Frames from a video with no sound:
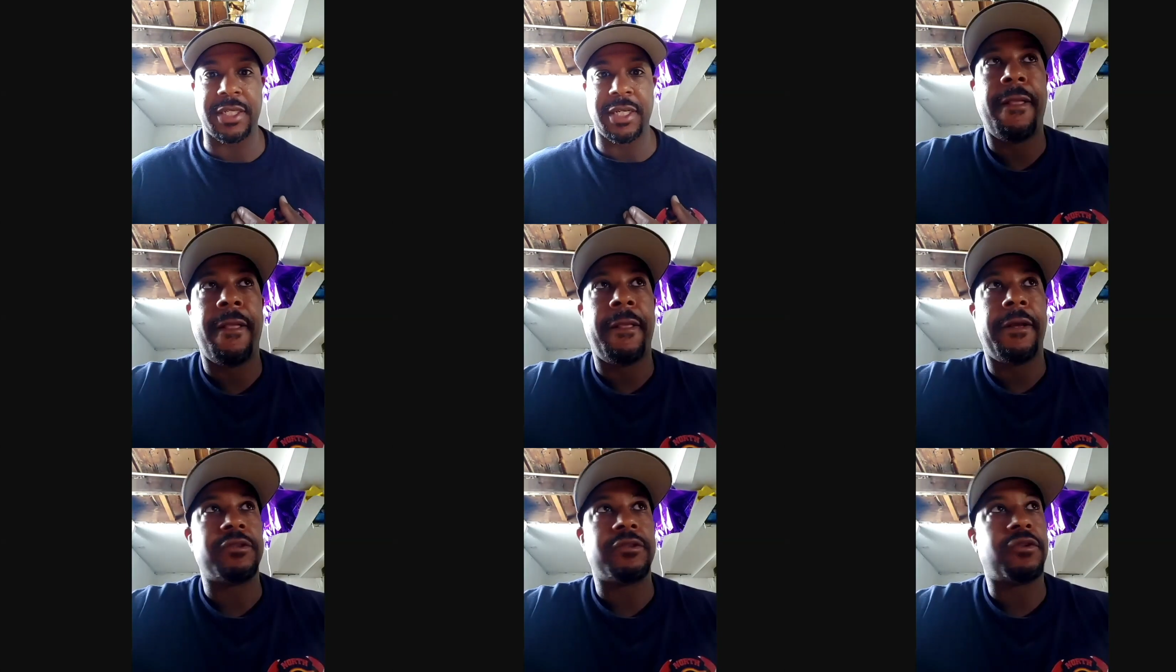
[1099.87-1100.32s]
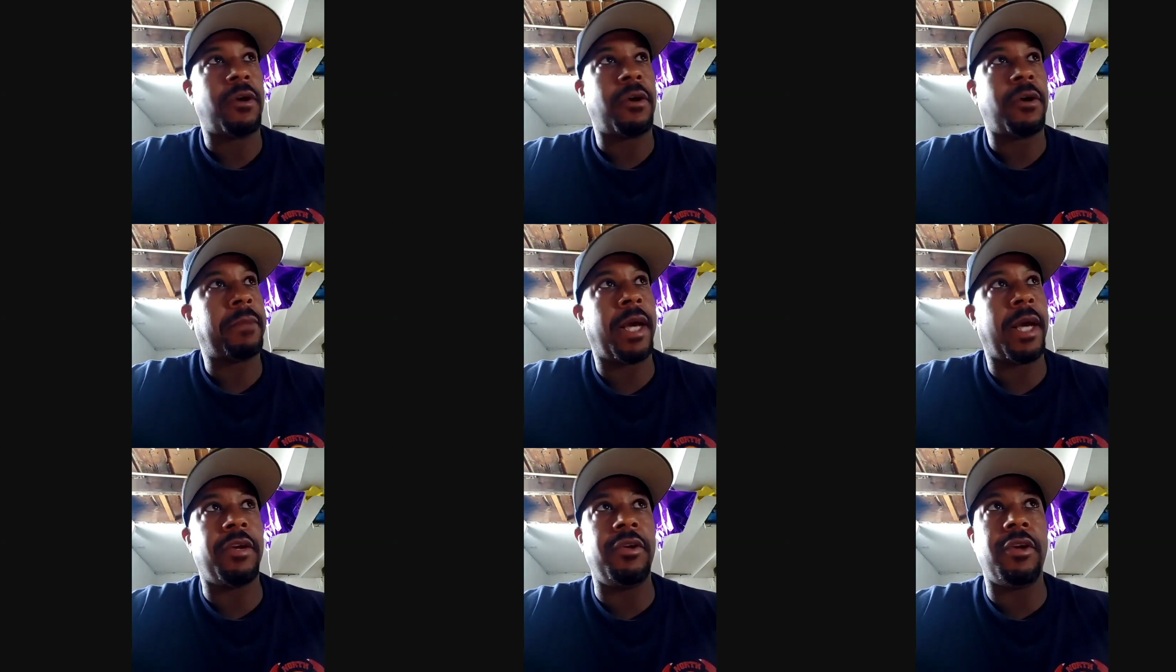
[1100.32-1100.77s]
So I'm like, you
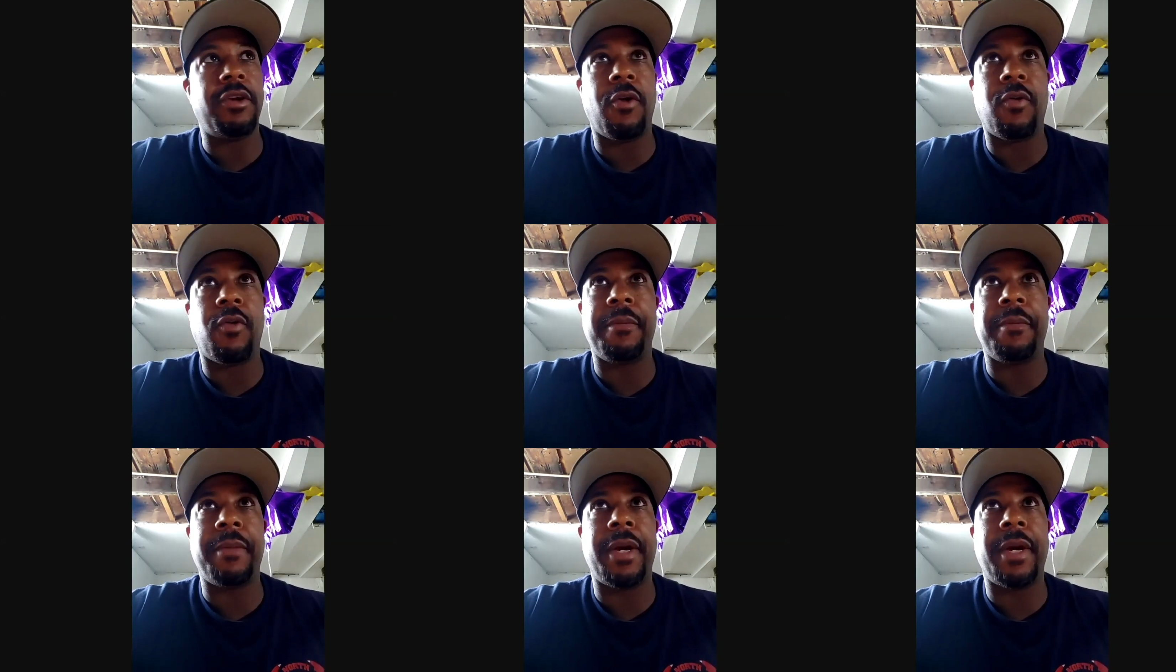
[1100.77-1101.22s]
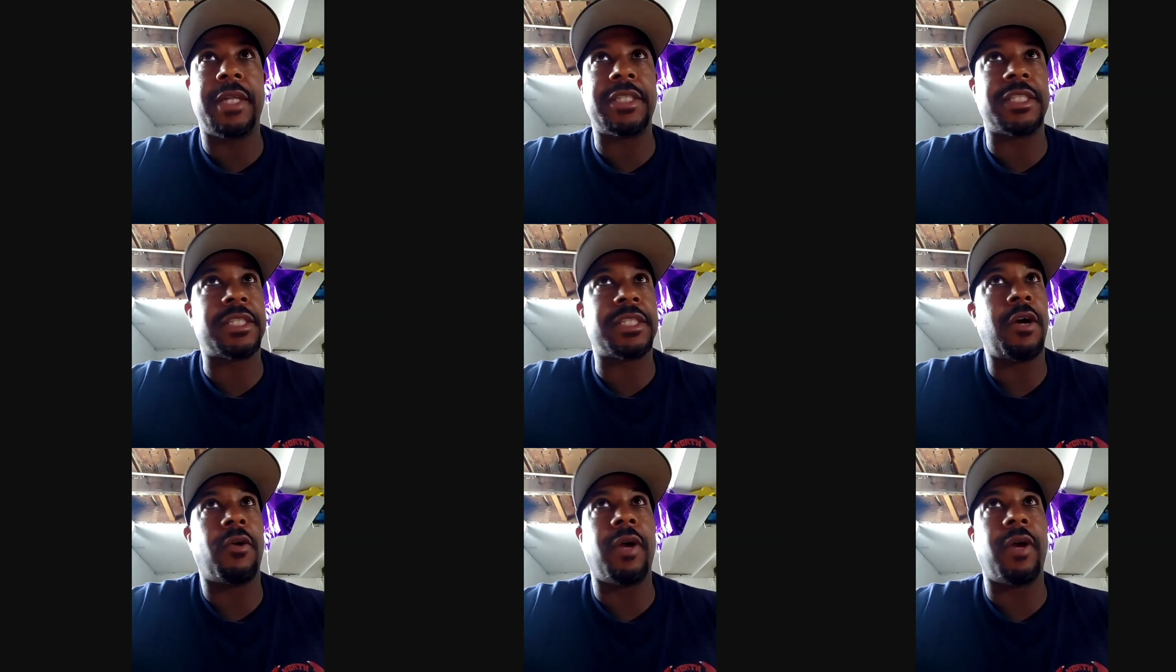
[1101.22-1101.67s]
know what, man, just go
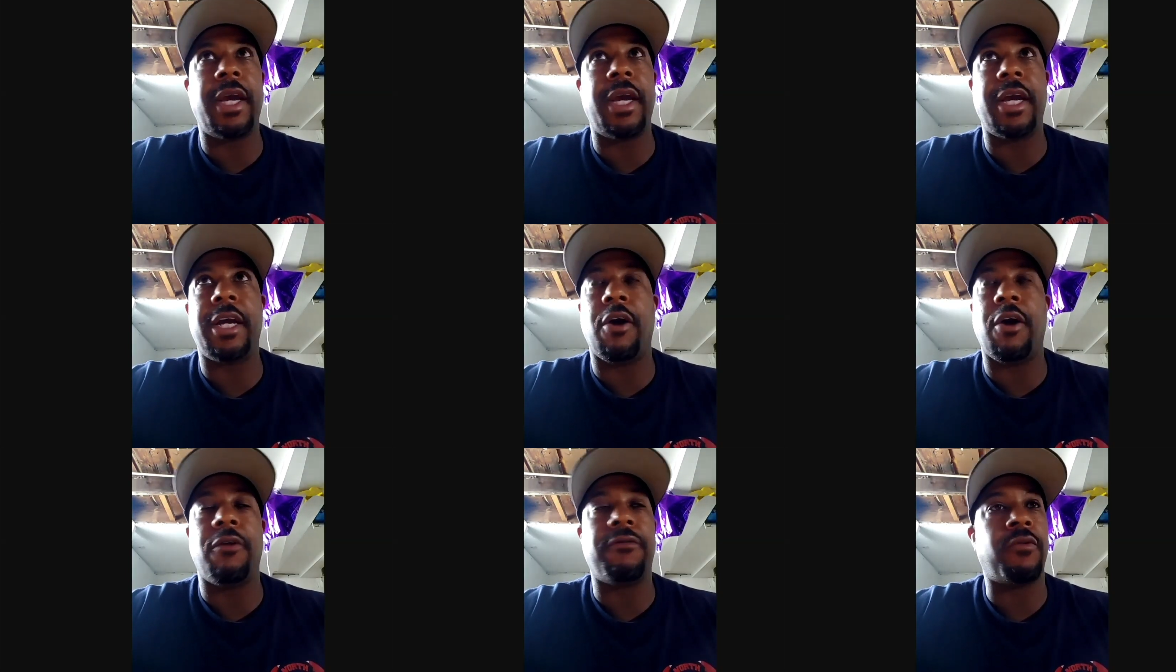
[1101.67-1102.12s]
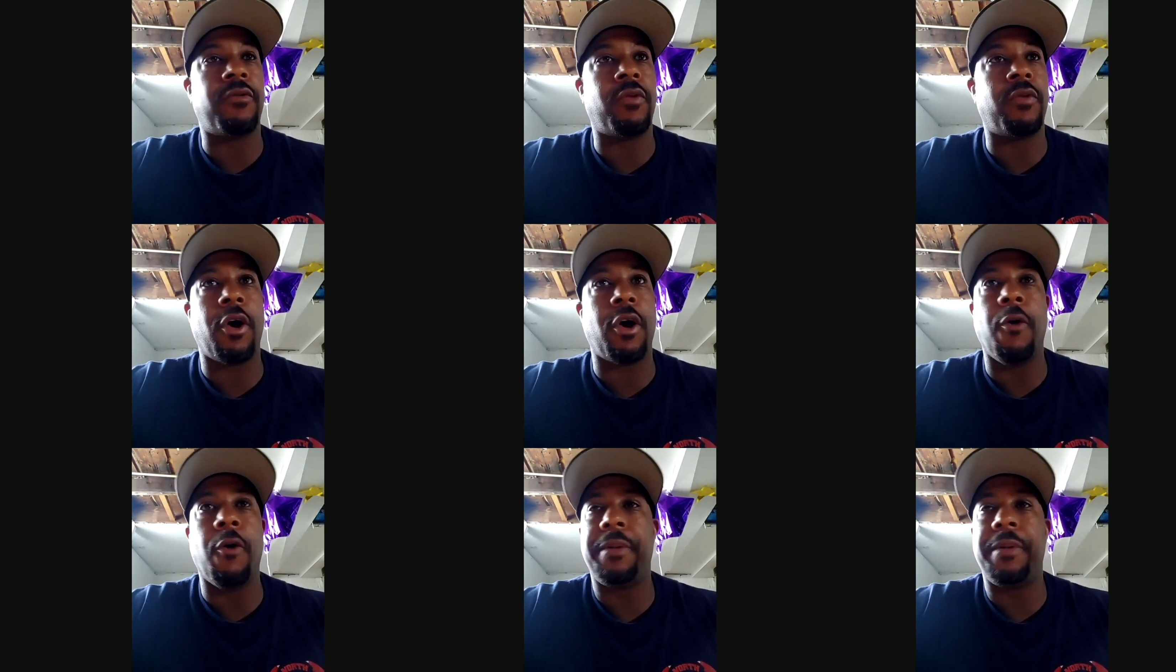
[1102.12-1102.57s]
ahead, go for it.
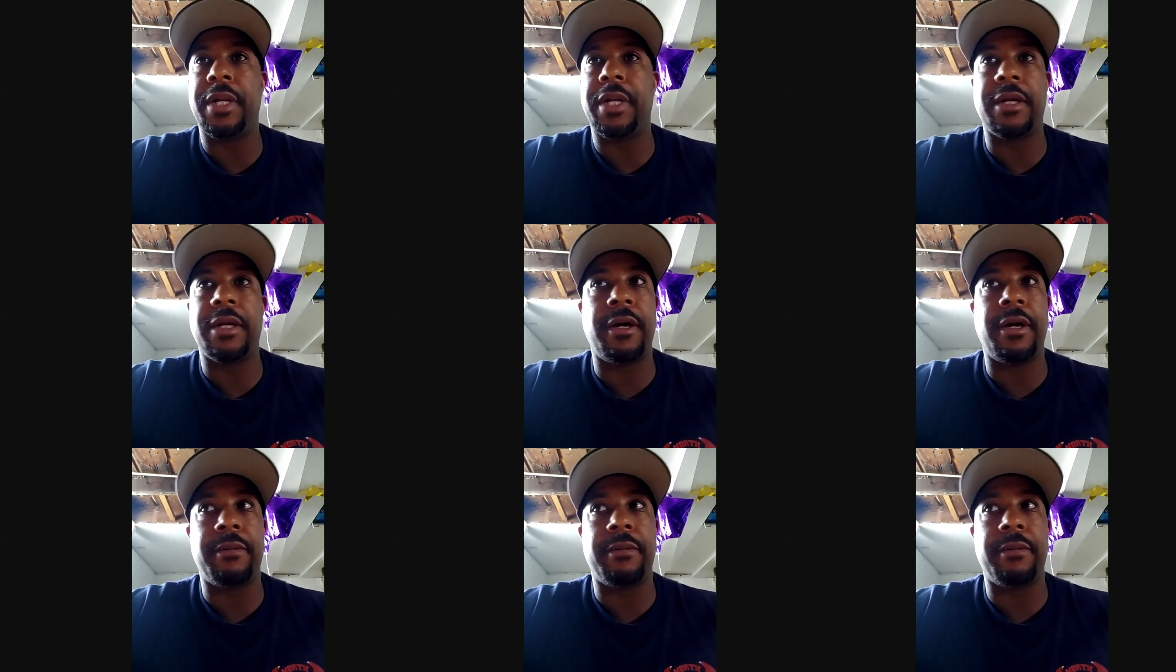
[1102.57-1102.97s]
Open it up.